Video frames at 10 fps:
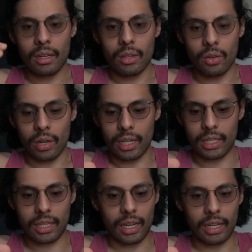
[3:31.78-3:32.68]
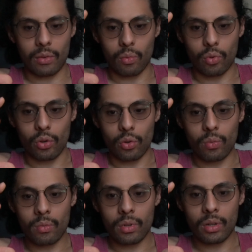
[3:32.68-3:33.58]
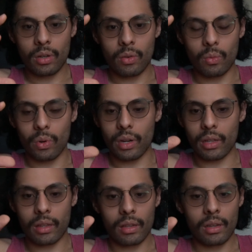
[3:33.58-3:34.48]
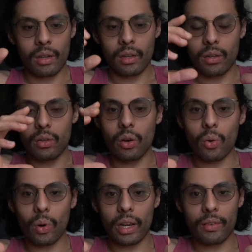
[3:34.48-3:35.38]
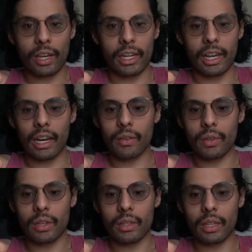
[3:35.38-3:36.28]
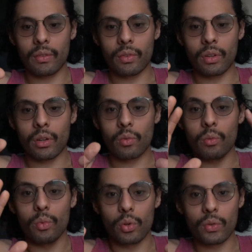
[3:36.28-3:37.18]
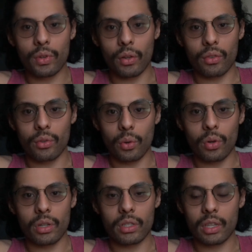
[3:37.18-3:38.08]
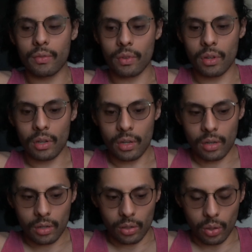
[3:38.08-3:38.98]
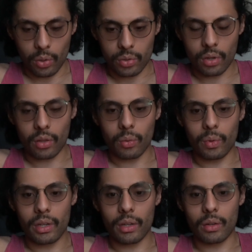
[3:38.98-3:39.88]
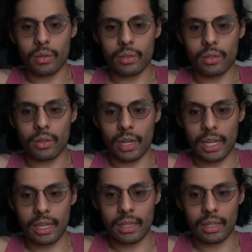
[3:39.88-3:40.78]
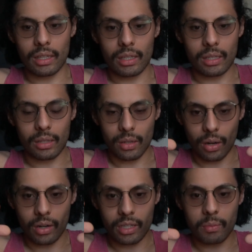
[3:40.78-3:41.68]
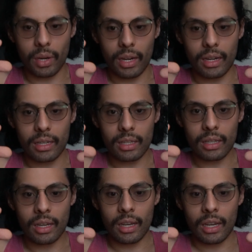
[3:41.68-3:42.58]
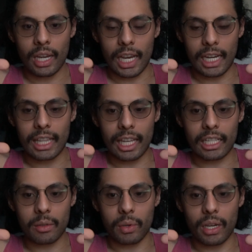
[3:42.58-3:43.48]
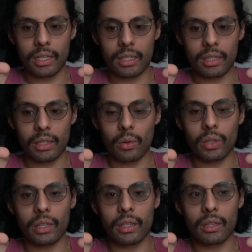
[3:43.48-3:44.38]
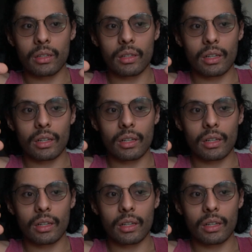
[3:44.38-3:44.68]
They're inside a room with no way of getting out of it. They've removed all the doors. They've closed all the windows. They're in this dark space, and in that space, the only